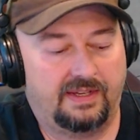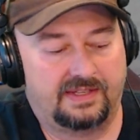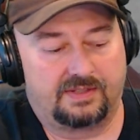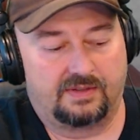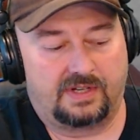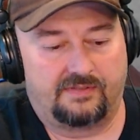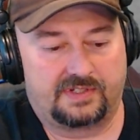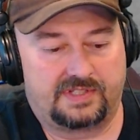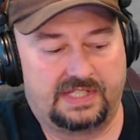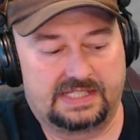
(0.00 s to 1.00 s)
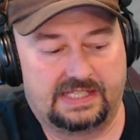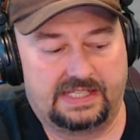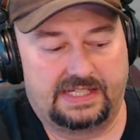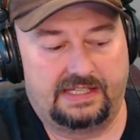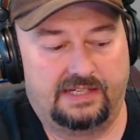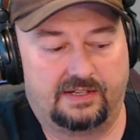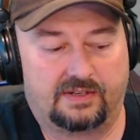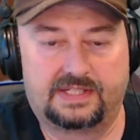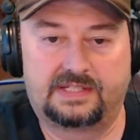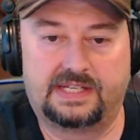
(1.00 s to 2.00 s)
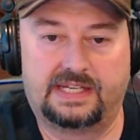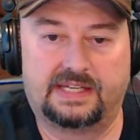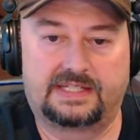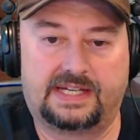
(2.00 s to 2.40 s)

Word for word: and so it covers things like here is a uh,